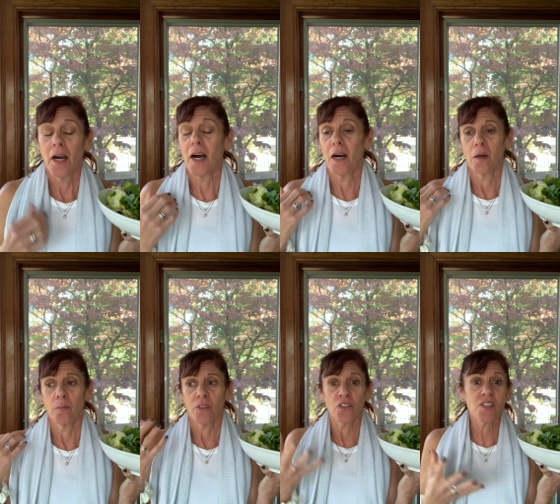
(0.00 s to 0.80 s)
um,
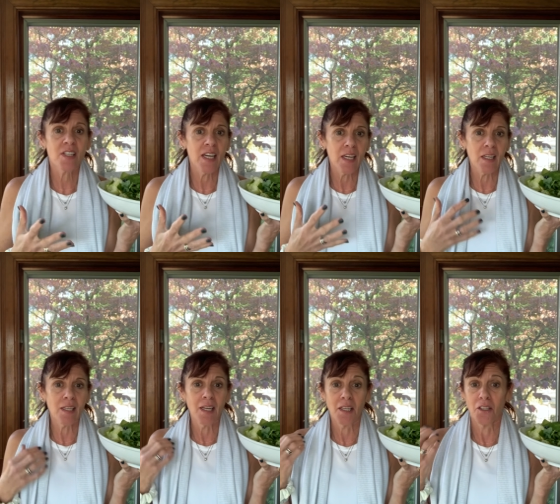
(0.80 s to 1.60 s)
your
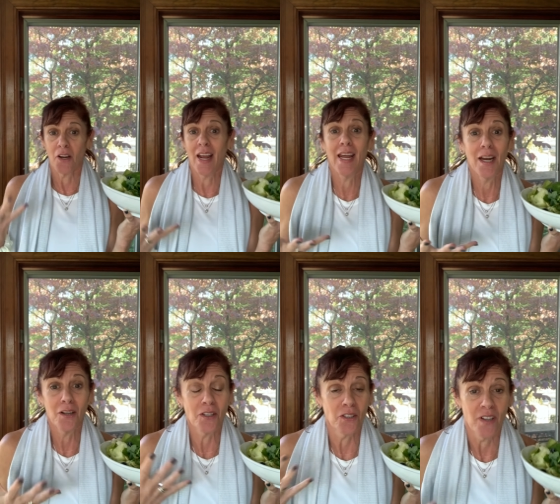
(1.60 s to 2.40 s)
skin, your hair,
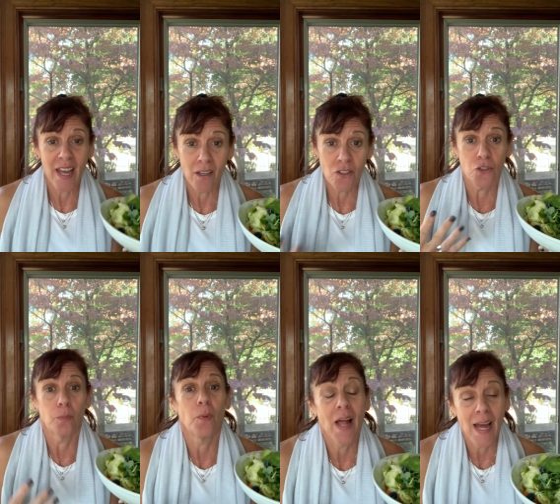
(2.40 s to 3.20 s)
your nails, your
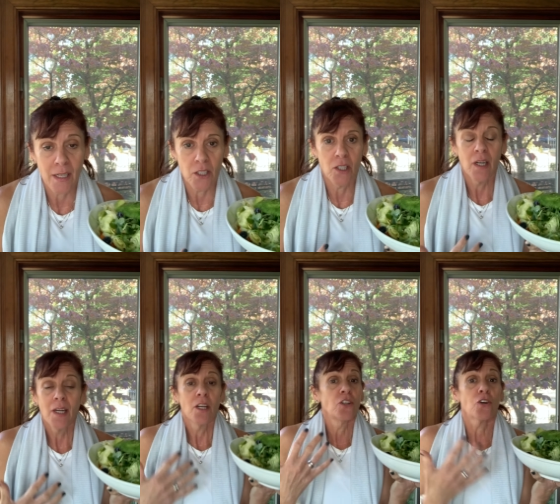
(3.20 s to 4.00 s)
bladder,
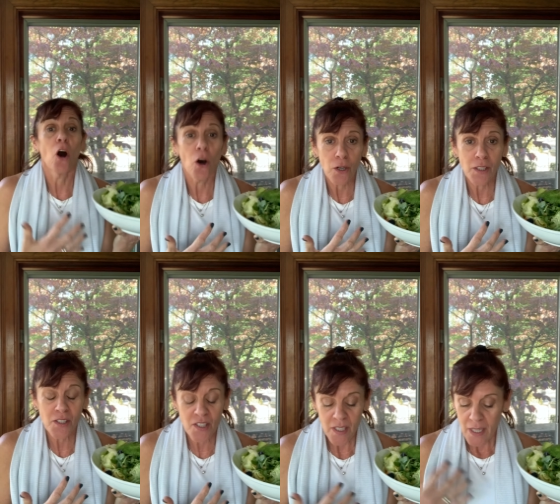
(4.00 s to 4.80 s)
your
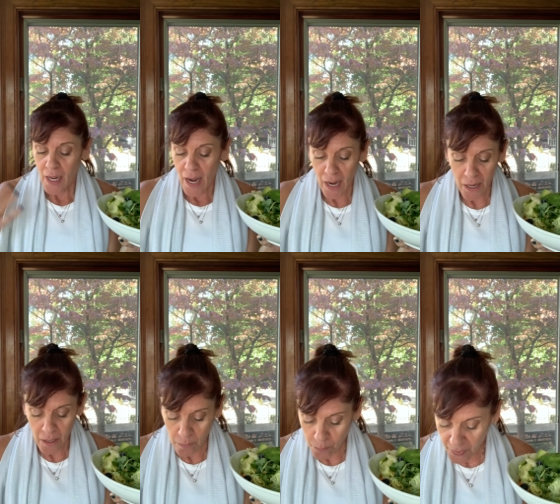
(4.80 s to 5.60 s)
heart,
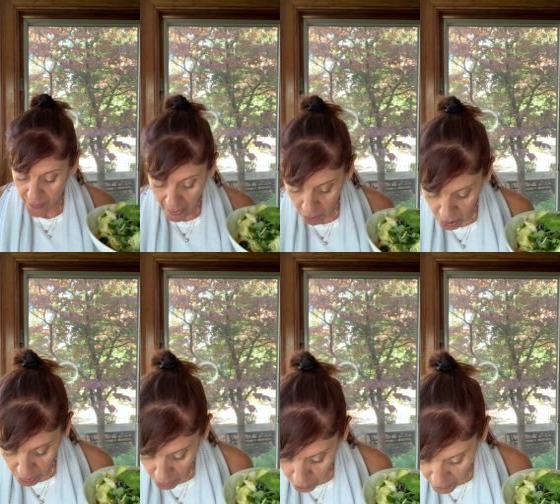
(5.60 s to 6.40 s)
um, but they are
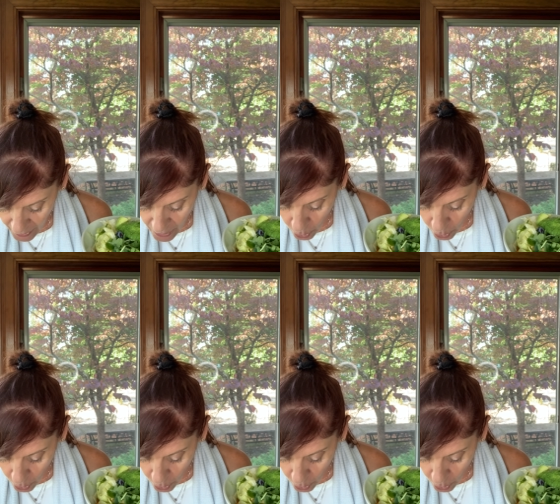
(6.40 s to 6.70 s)
loaded